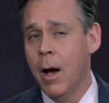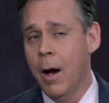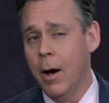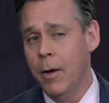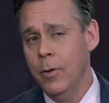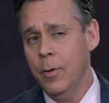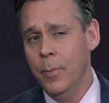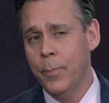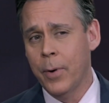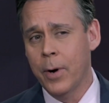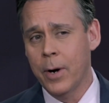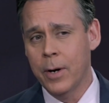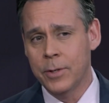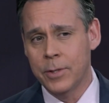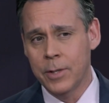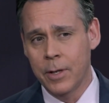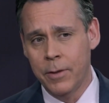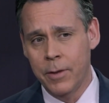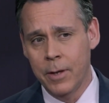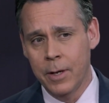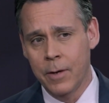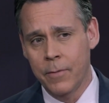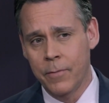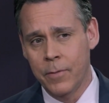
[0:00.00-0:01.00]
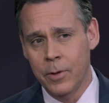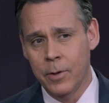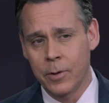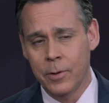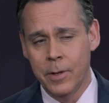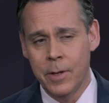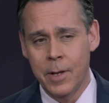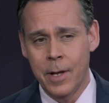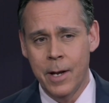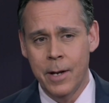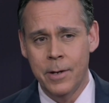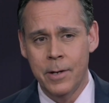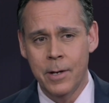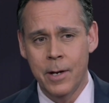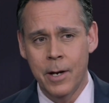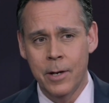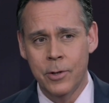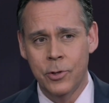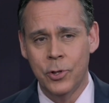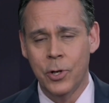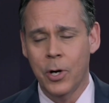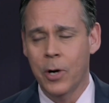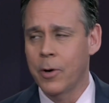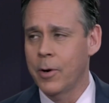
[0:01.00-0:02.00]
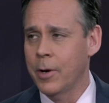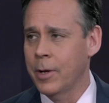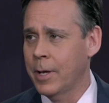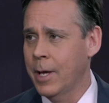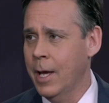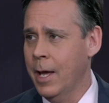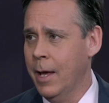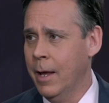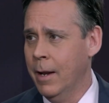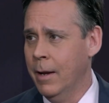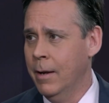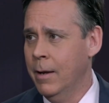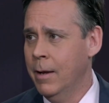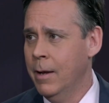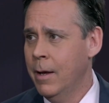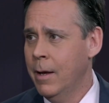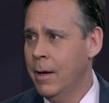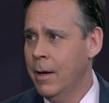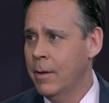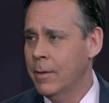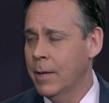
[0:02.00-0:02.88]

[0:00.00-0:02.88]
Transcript: Other parts, I think, if we looked at that uh, chart again,